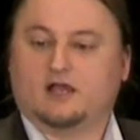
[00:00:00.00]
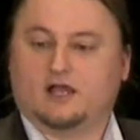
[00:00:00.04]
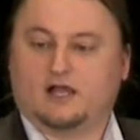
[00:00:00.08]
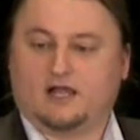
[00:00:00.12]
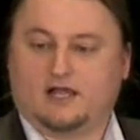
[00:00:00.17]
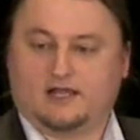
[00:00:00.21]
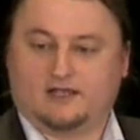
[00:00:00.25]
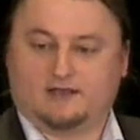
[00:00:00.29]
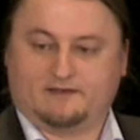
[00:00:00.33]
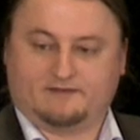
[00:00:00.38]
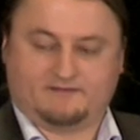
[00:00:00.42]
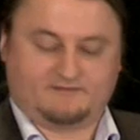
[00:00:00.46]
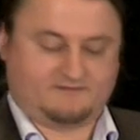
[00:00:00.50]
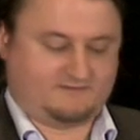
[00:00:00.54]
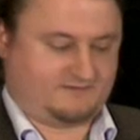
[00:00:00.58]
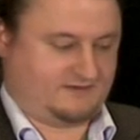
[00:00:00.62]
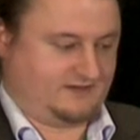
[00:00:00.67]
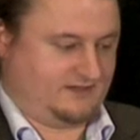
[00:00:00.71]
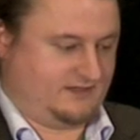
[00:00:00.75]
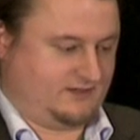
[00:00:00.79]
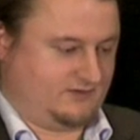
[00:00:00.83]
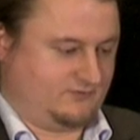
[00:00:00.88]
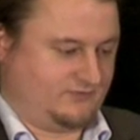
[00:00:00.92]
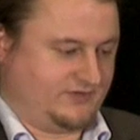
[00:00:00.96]
and
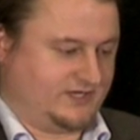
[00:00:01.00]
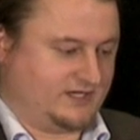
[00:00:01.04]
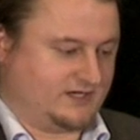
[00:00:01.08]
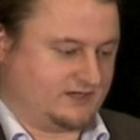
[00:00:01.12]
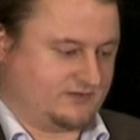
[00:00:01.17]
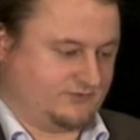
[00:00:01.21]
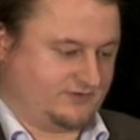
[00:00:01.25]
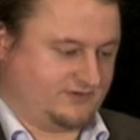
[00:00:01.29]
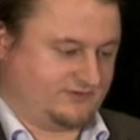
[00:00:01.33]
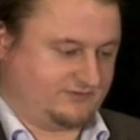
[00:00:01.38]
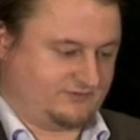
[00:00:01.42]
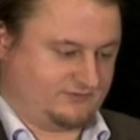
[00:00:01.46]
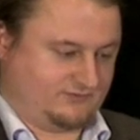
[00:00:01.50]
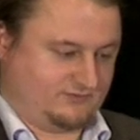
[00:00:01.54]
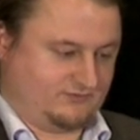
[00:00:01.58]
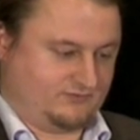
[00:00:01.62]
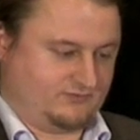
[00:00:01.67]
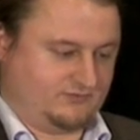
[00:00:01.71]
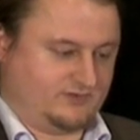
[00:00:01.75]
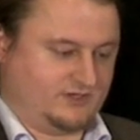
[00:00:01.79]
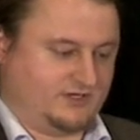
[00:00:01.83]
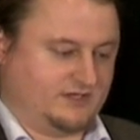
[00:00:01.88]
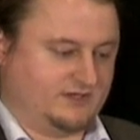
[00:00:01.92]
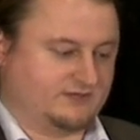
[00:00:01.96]
uh, we are going
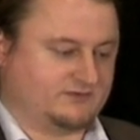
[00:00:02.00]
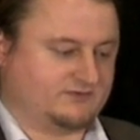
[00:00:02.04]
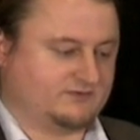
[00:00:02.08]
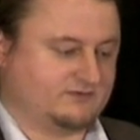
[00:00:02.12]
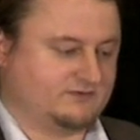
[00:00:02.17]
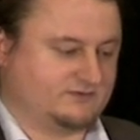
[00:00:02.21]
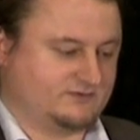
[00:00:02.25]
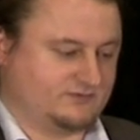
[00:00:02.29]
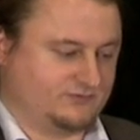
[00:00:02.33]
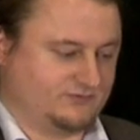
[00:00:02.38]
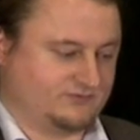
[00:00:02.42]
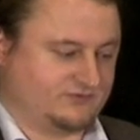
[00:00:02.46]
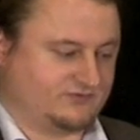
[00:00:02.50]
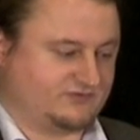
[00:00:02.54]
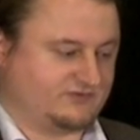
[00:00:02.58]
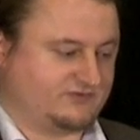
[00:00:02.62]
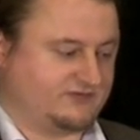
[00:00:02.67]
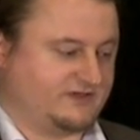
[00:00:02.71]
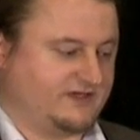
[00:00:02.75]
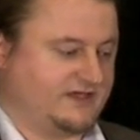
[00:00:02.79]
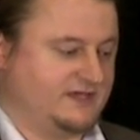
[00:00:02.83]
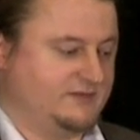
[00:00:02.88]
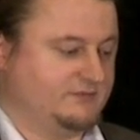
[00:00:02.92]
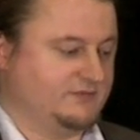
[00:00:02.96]
to uh, do the
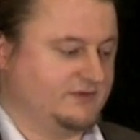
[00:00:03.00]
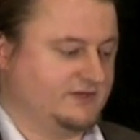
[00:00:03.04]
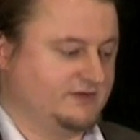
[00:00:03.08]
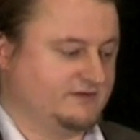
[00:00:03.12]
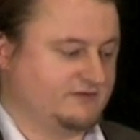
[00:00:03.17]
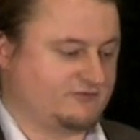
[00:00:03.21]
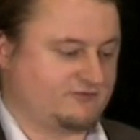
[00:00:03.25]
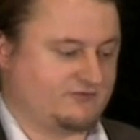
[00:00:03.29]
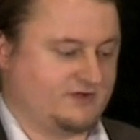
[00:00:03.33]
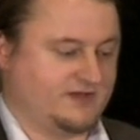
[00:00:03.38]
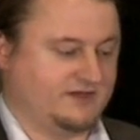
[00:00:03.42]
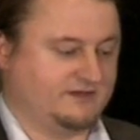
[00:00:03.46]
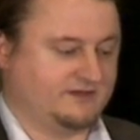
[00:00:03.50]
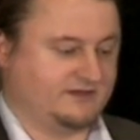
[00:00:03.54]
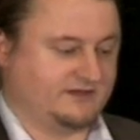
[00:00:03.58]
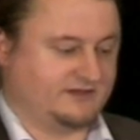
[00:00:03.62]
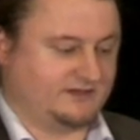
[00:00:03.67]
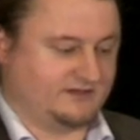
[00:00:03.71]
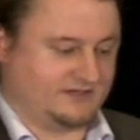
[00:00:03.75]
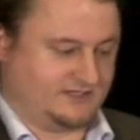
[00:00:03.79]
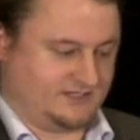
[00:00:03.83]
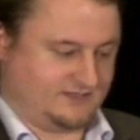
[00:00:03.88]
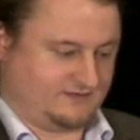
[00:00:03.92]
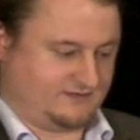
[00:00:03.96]
same in
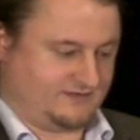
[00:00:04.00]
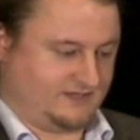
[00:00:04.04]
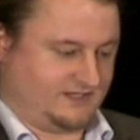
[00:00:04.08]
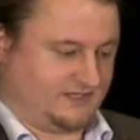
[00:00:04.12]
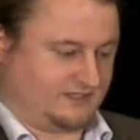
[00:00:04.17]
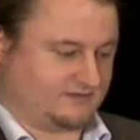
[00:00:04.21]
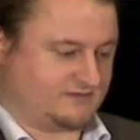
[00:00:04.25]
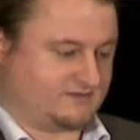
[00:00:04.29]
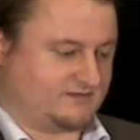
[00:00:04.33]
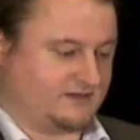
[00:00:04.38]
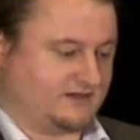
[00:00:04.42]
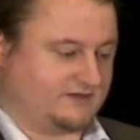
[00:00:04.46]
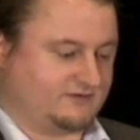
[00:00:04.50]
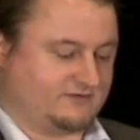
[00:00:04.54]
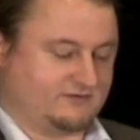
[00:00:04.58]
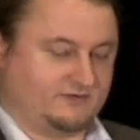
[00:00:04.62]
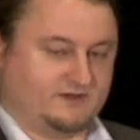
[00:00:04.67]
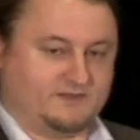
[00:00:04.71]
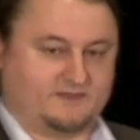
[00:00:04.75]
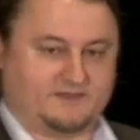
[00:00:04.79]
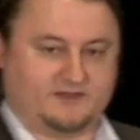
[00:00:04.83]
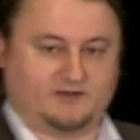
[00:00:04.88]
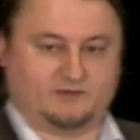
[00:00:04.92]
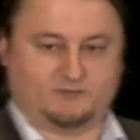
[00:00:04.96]
trading and the health sector,
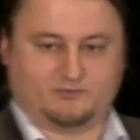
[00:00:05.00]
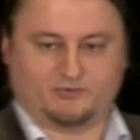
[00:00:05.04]
and then